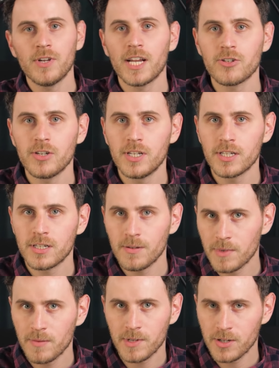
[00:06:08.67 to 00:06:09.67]
you can actually just,
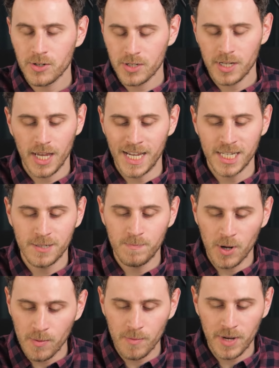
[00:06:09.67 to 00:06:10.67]
sometimes I'll just
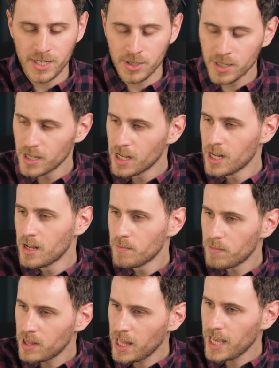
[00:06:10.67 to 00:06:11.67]
experiment by just
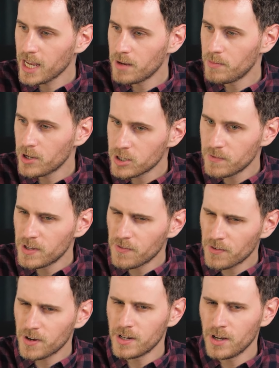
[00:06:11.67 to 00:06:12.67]
playing a bunch of
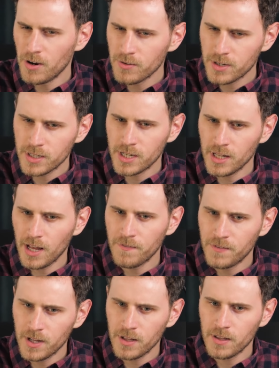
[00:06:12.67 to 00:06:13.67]
different notes until I
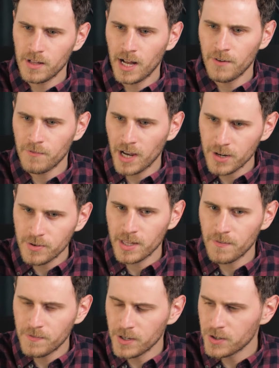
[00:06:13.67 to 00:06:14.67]
feel, I find one
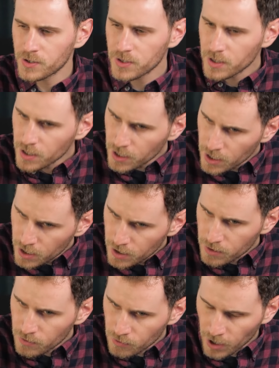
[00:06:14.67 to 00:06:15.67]
that feels
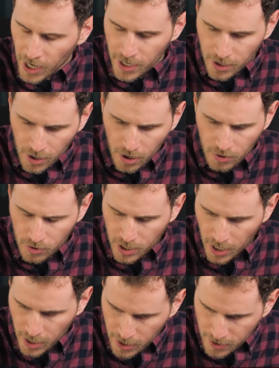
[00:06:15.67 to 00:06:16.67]
right. Oh,
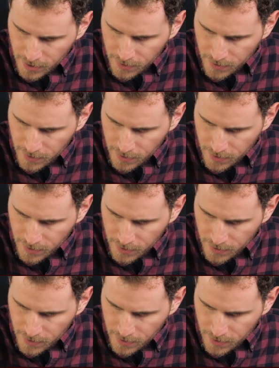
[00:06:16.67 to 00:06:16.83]
okay.